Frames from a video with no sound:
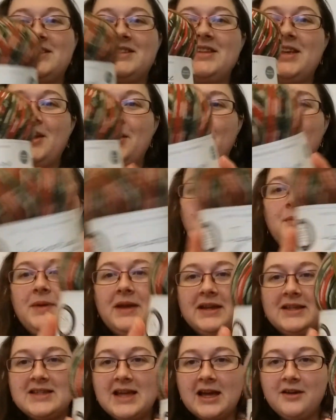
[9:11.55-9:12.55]
So I
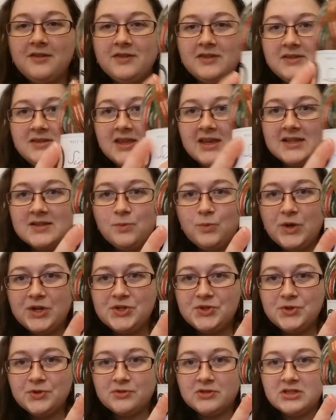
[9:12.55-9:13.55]
picked out this
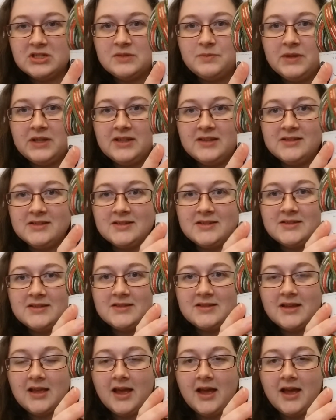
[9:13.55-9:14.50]
West Yorkshire Spinners,